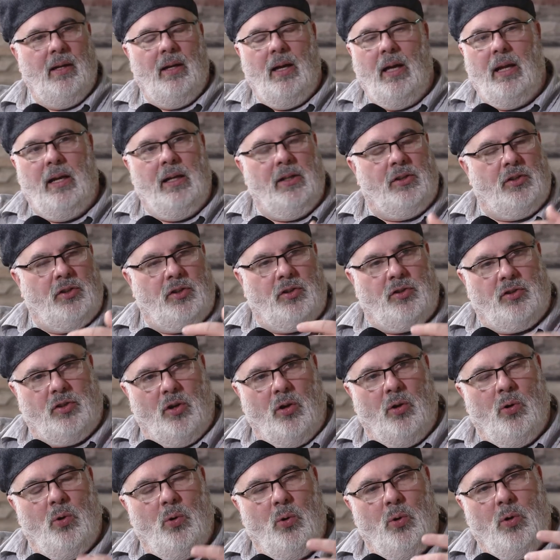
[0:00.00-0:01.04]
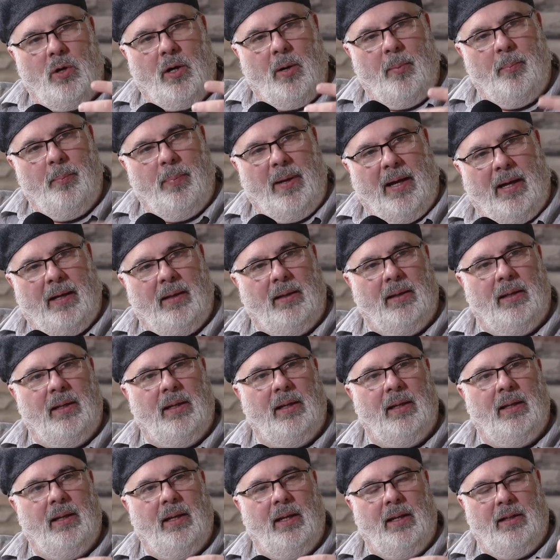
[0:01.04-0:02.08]
And it's so
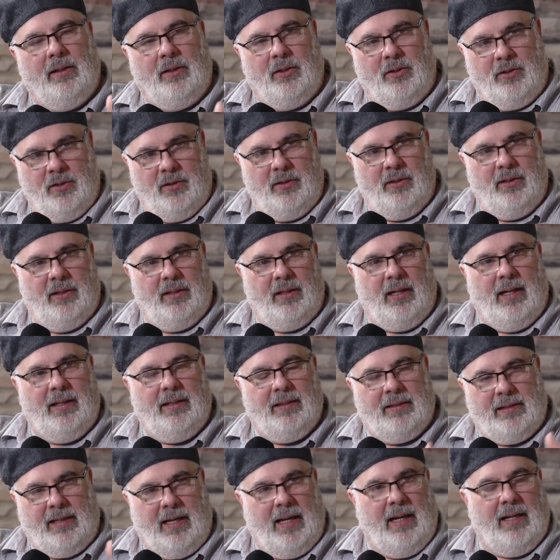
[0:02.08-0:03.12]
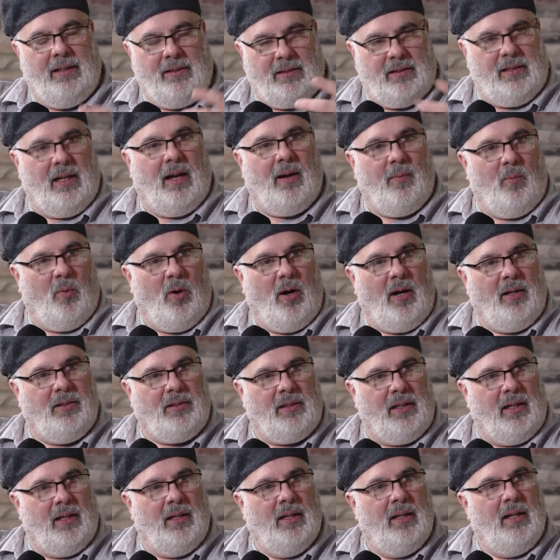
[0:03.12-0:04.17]
compelling and good, I just can't stop
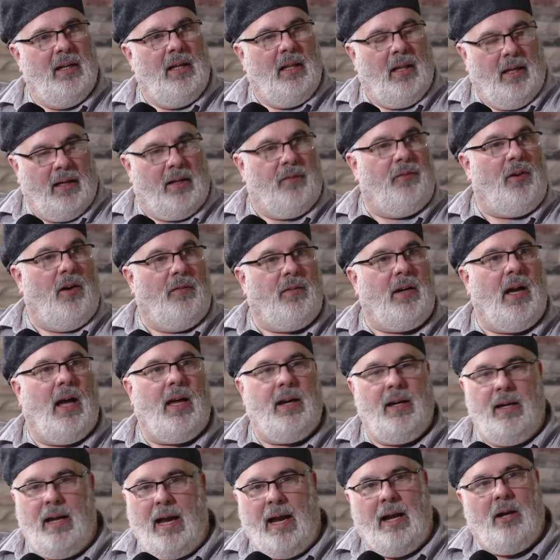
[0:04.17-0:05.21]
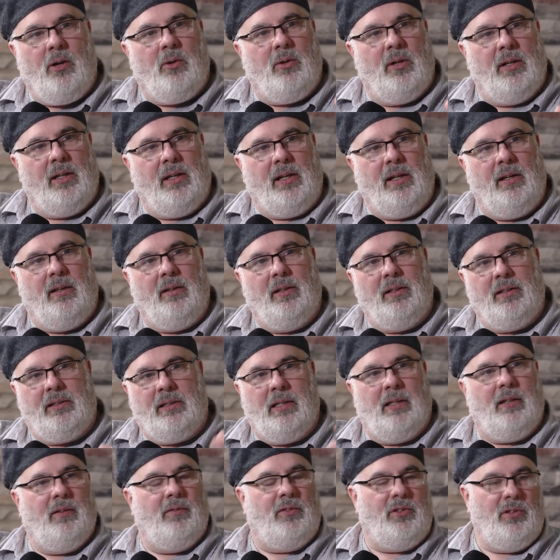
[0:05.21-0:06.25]
watching it. Like if I've got an hour to kill
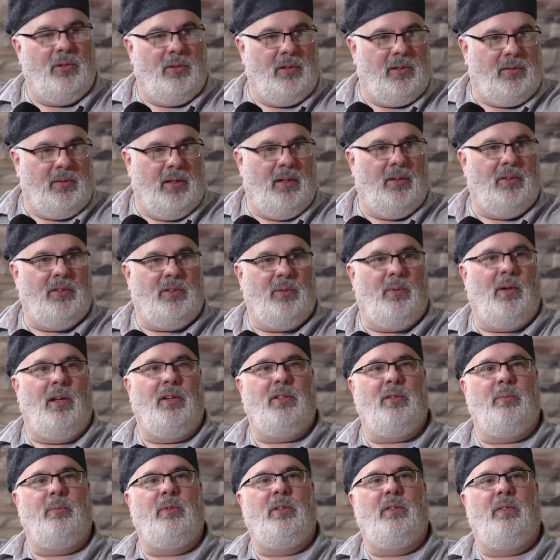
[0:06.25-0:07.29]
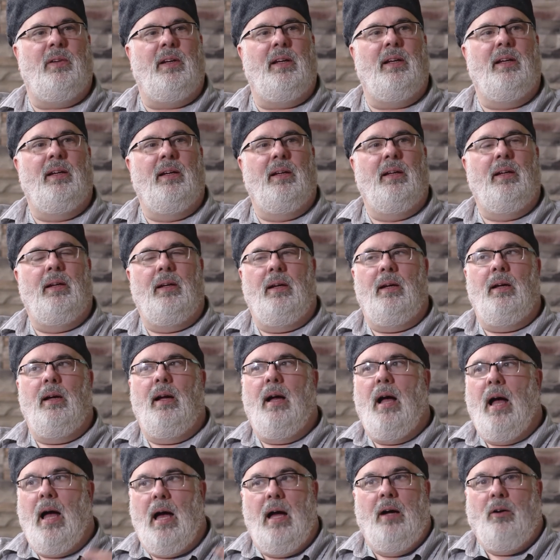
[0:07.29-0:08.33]
instead of 2 or 3 hours to watch a movie,
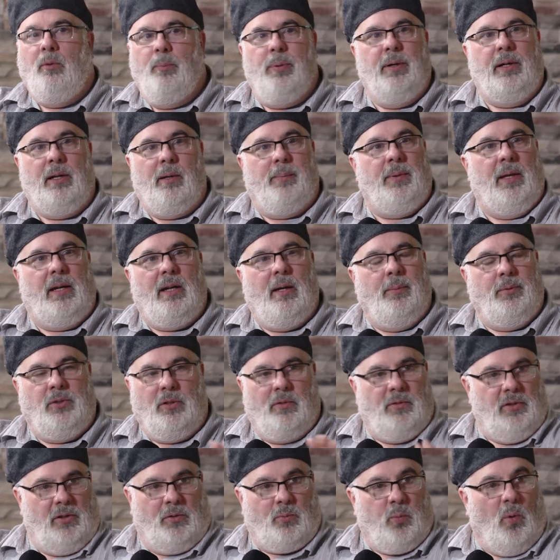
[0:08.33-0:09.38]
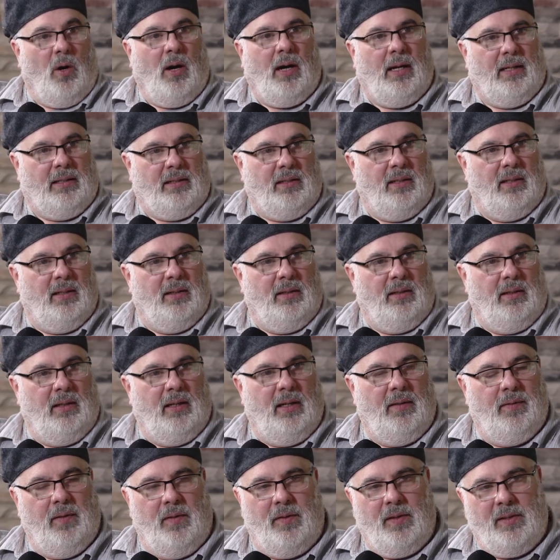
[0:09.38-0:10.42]
I'll bring up that episode and just watch it.
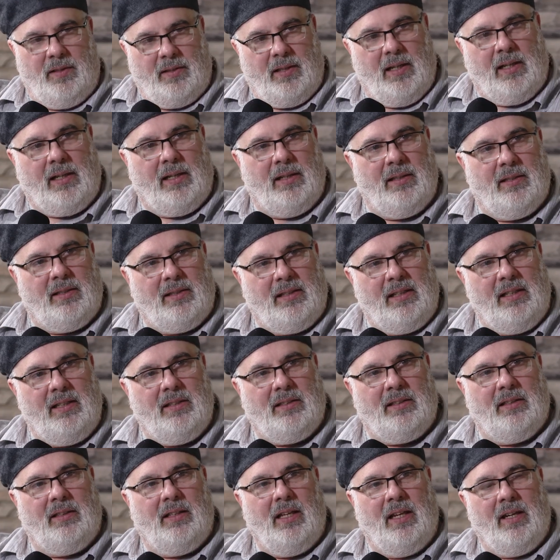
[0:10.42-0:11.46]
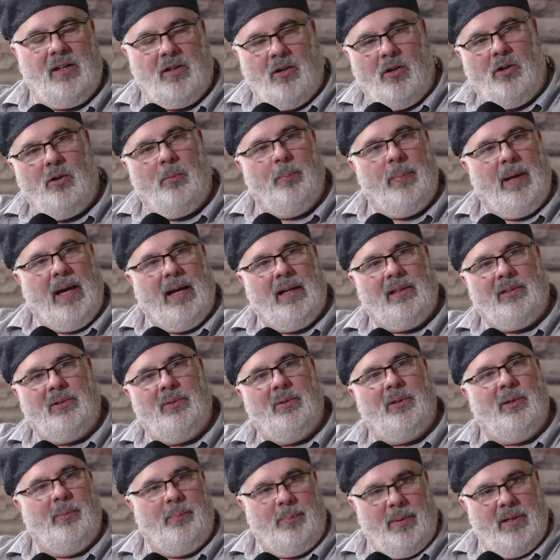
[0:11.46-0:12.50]
And then the second season, they call back to
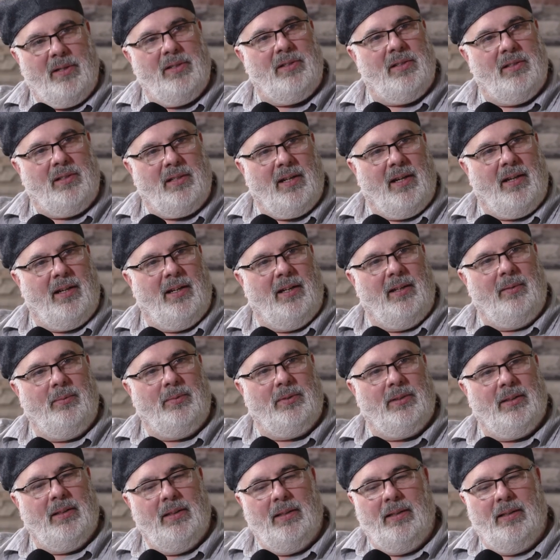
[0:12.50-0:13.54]
it a bunch of times.